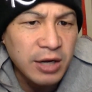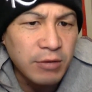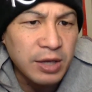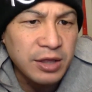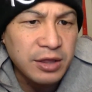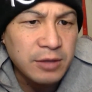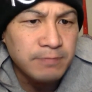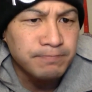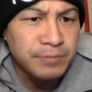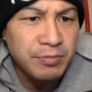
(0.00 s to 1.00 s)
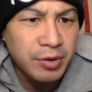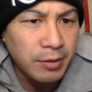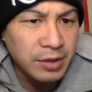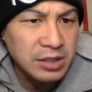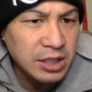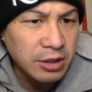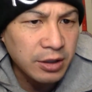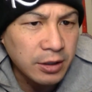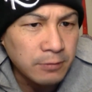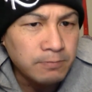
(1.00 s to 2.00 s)
with, let me put up the ticker
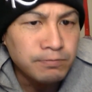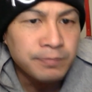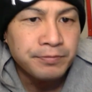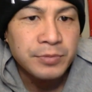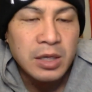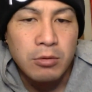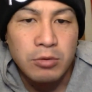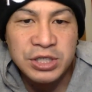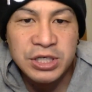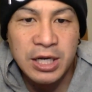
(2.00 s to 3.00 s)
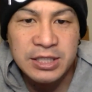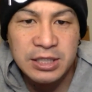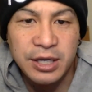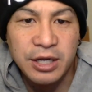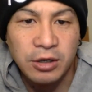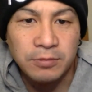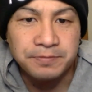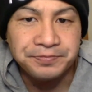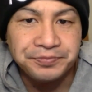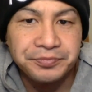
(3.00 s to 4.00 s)
here, Rashawn Slater.
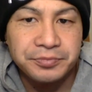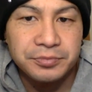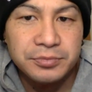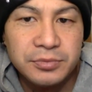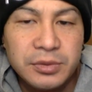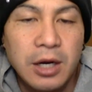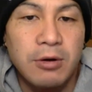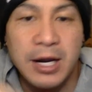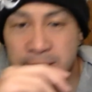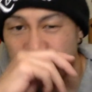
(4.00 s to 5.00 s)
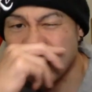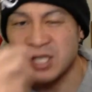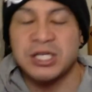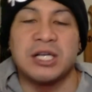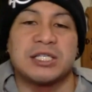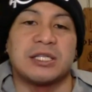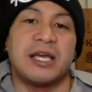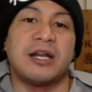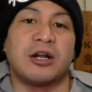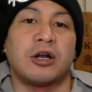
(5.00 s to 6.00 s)
All right, so Rashawn
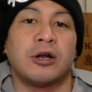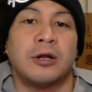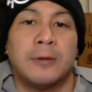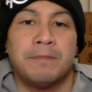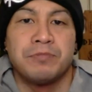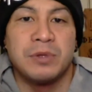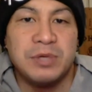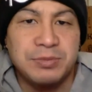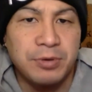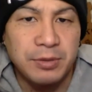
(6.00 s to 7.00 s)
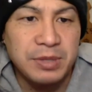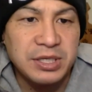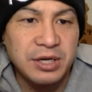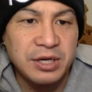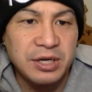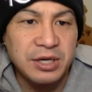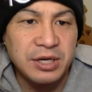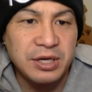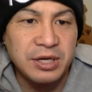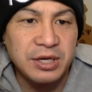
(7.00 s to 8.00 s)
Slater, let me just pull up the ticker.
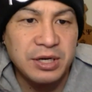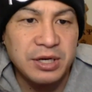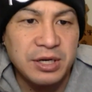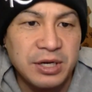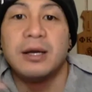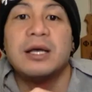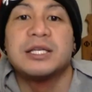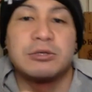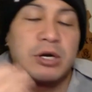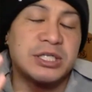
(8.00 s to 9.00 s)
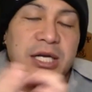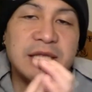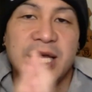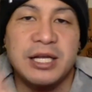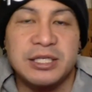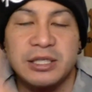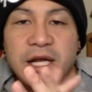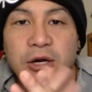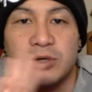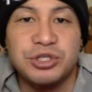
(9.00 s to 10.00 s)
It's up there, right? Yeah. So Rashawn
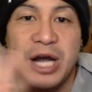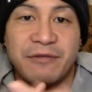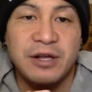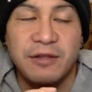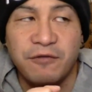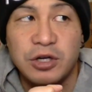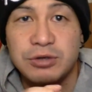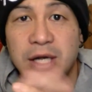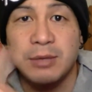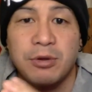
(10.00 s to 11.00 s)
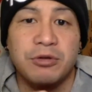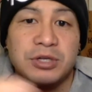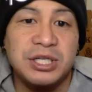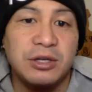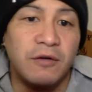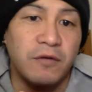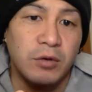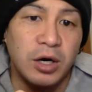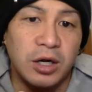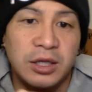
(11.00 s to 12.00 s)
Slater was drafted in the first round, number 13
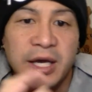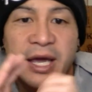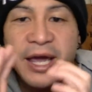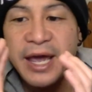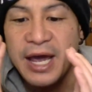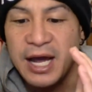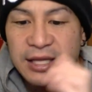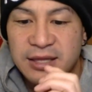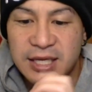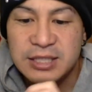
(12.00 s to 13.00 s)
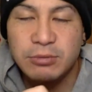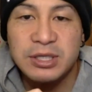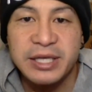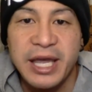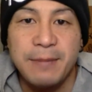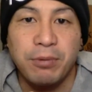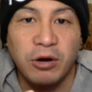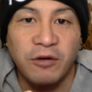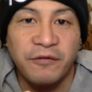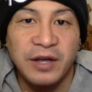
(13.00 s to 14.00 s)
overall, and this was a
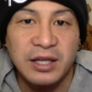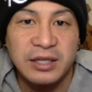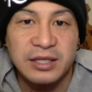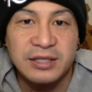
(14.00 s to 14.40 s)
perfect